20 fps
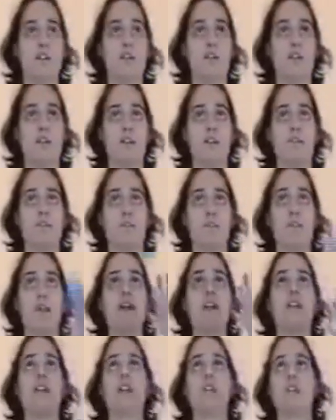Because from
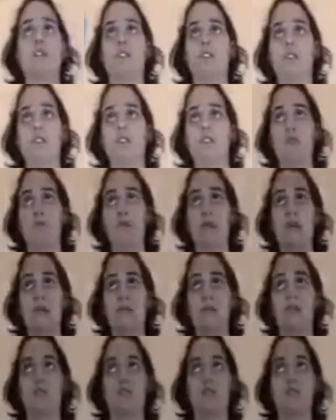that level, you'll be
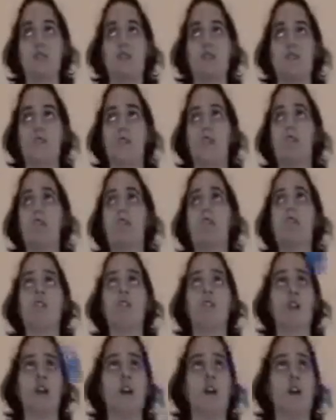able to know
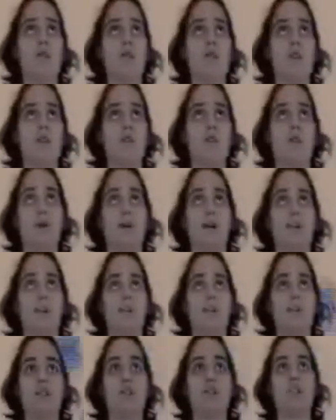where the ball is
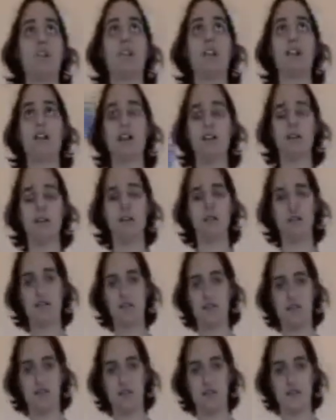going to land,
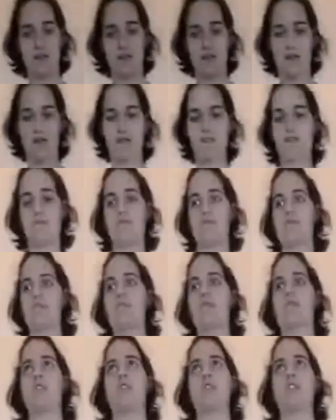and therefore
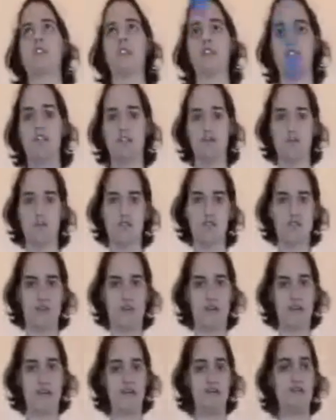where you're going to need to put your
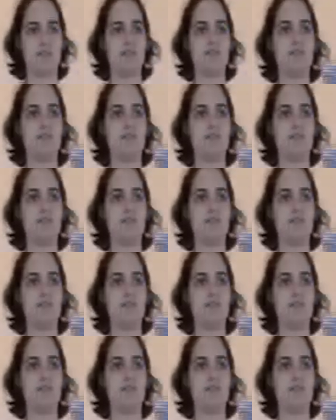hand.